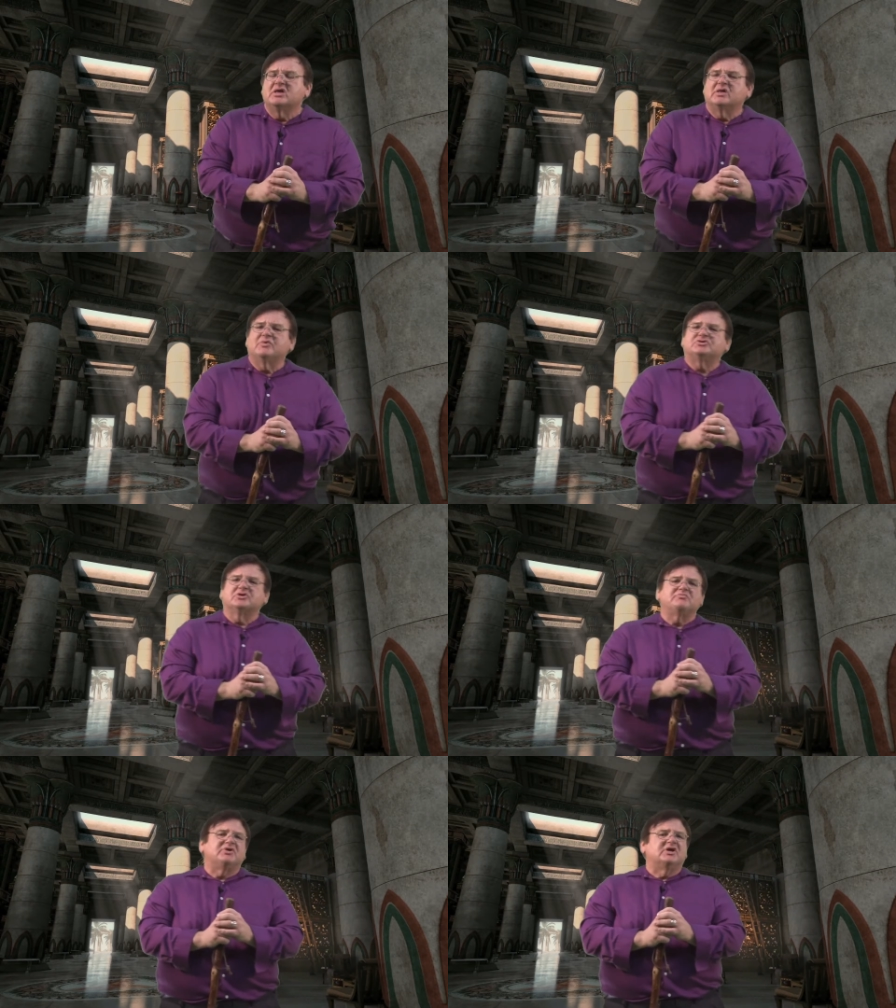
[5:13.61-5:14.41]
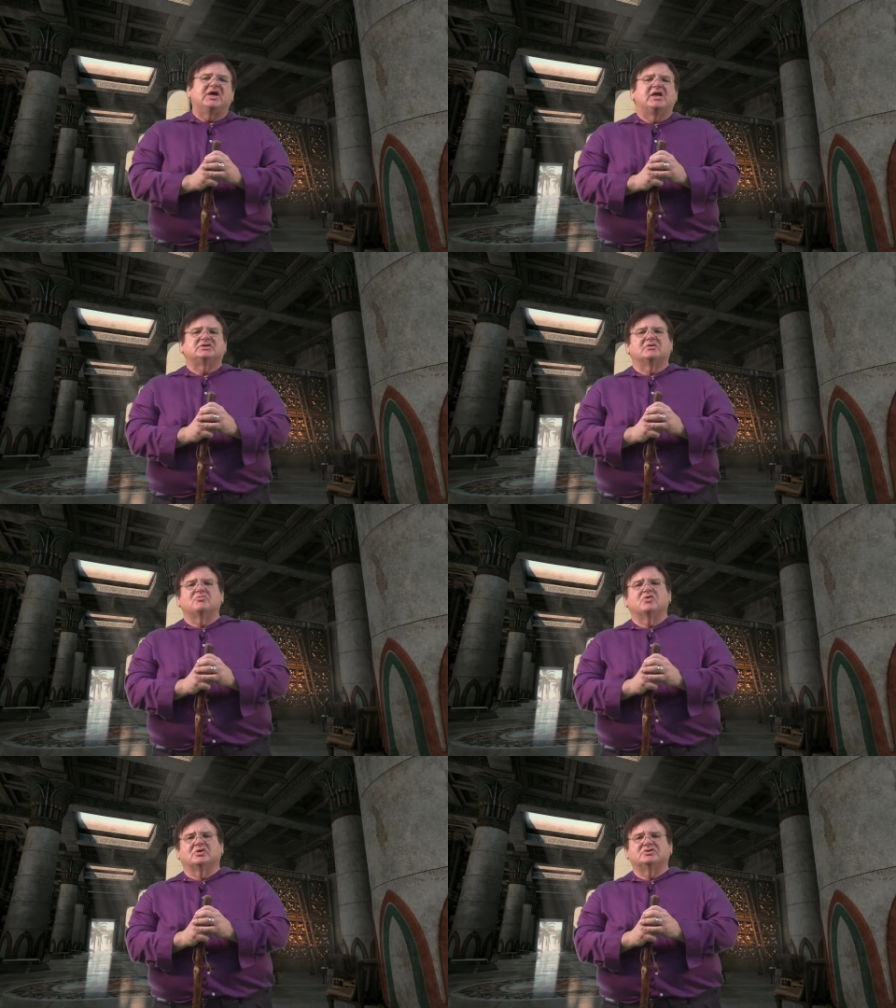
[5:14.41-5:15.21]
then we shouldn't be engaging in
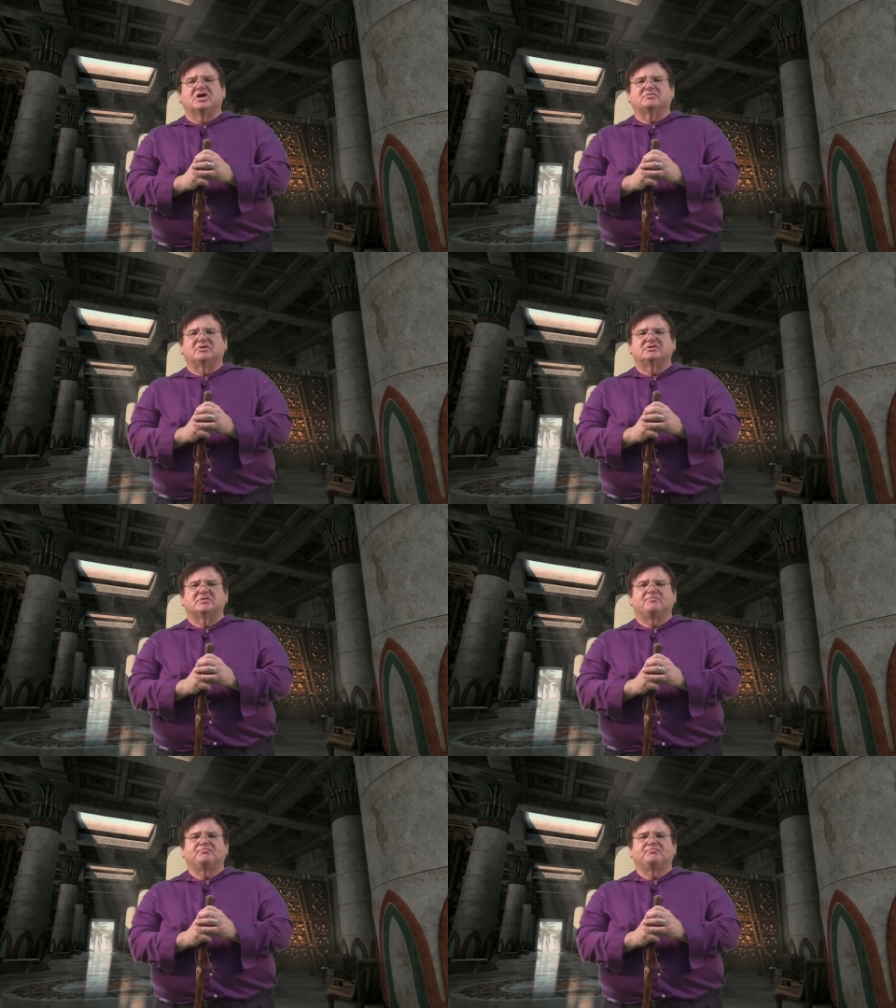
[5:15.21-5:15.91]
moral judgments.